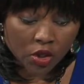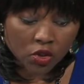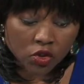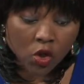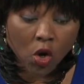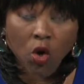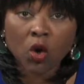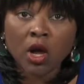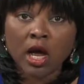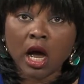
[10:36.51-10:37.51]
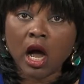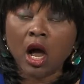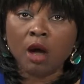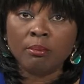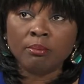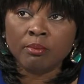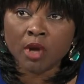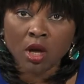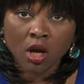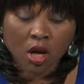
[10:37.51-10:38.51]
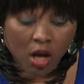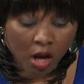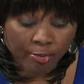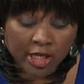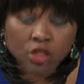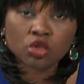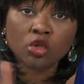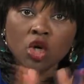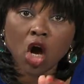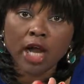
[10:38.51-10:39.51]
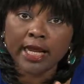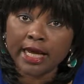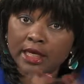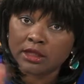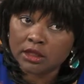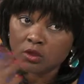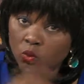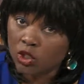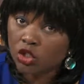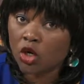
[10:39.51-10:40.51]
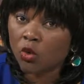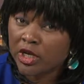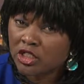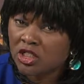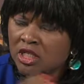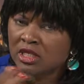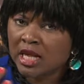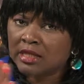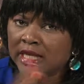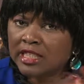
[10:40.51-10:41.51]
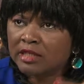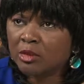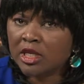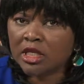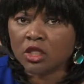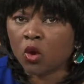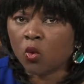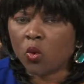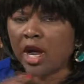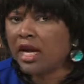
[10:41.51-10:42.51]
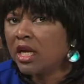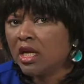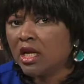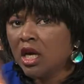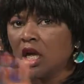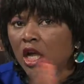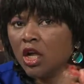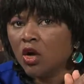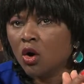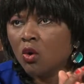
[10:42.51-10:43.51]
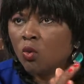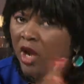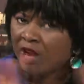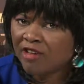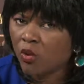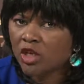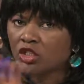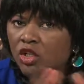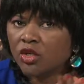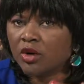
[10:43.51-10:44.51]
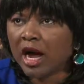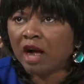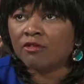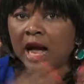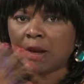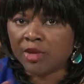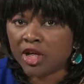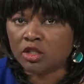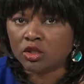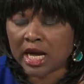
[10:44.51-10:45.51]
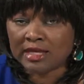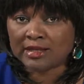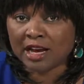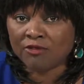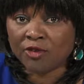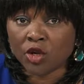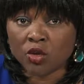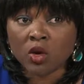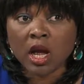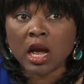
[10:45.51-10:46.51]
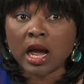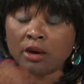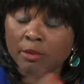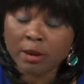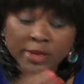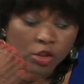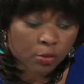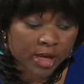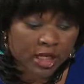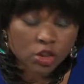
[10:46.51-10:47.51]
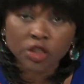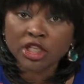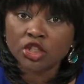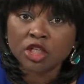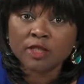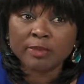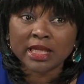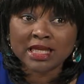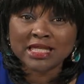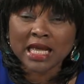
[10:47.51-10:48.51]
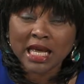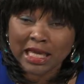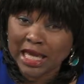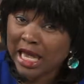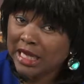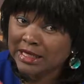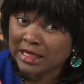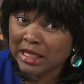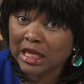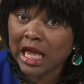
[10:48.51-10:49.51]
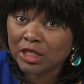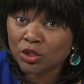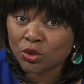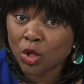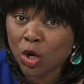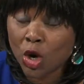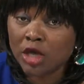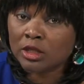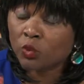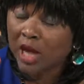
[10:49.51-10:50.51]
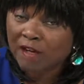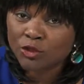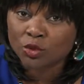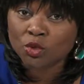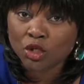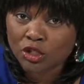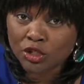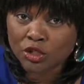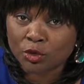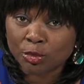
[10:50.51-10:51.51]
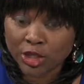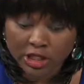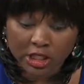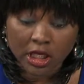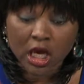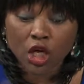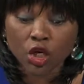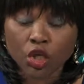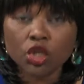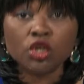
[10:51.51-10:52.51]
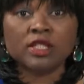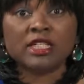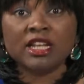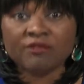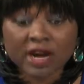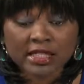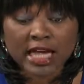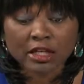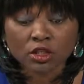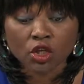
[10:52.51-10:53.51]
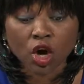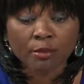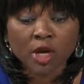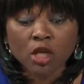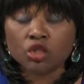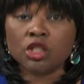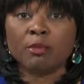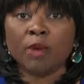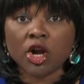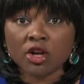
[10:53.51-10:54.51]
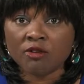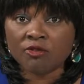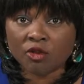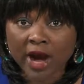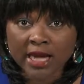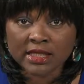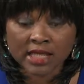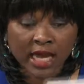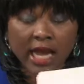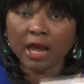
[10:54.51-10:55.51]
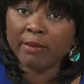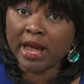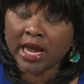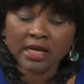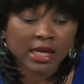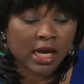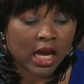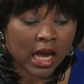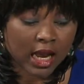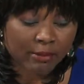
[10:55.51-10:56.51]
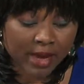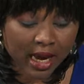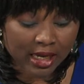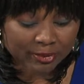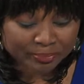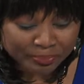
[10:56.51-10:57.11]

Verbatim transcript: So, um, uh, please do call in with your questions and testimonies or any, you know, whatever question you have, I'm here to answer it for you. And remember to make donations, please. KSCE has to go on. We have to continue to preach the good news. Deliverance has to come to the body of Christ. Amen. Amen.